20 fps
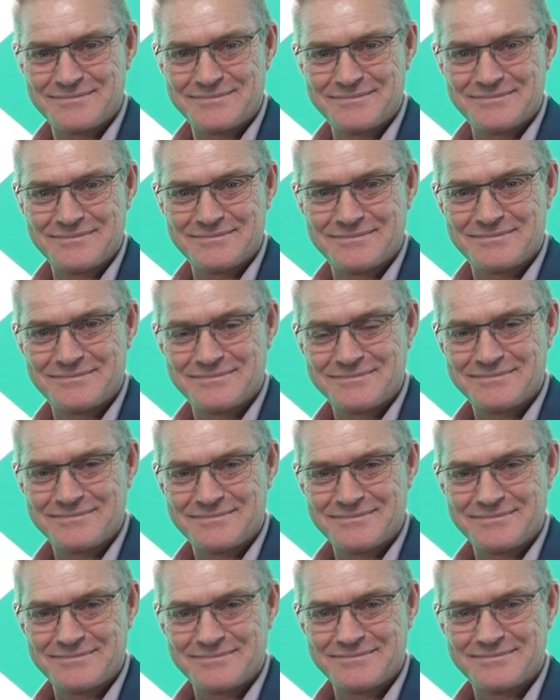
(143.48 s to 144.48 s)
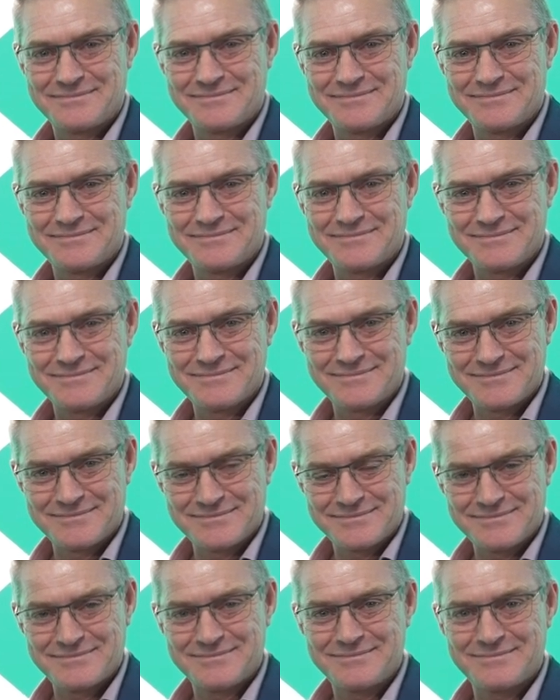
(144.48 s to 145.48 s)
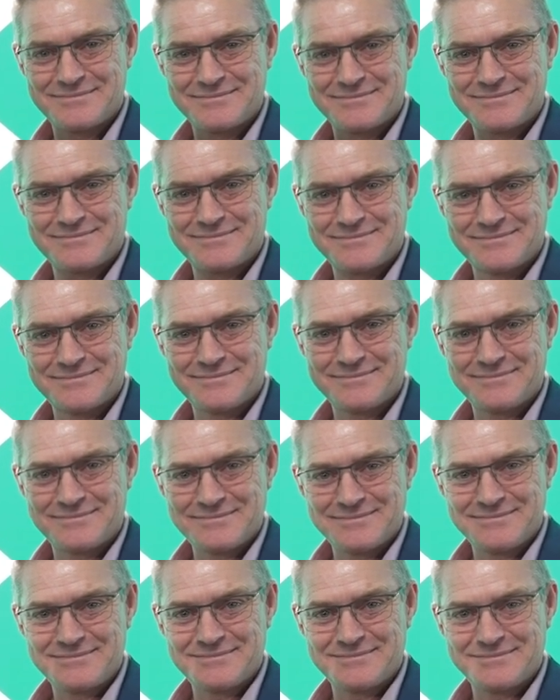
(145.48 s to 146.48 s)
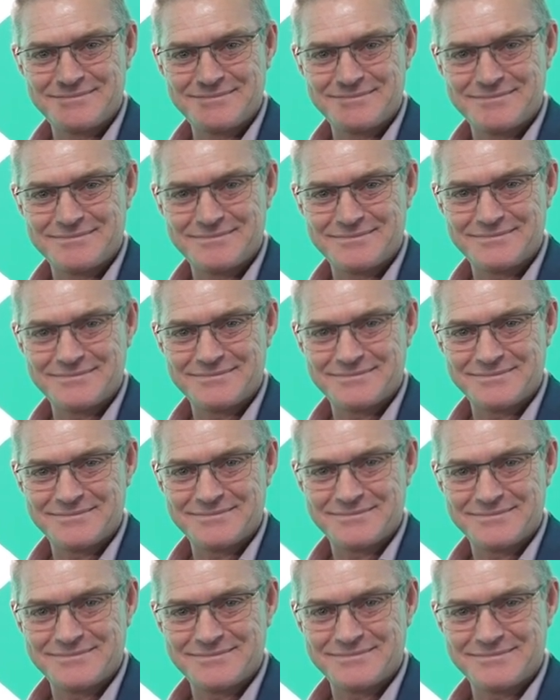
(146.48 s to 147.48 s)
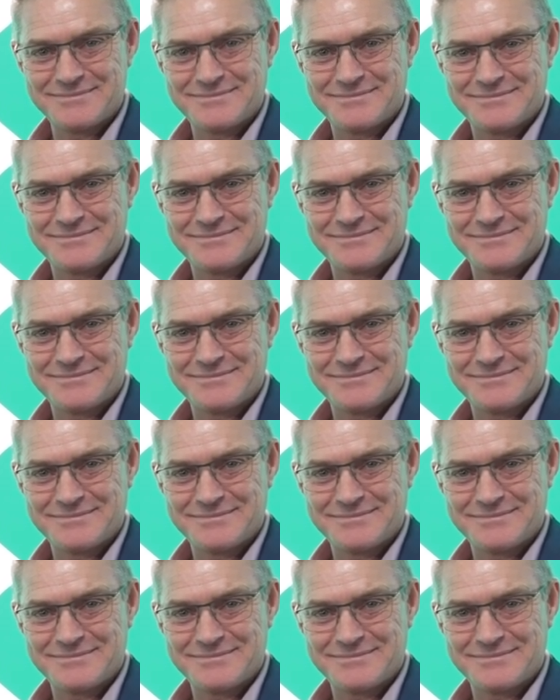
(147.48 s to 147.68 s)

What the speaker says: This person isn't speaking.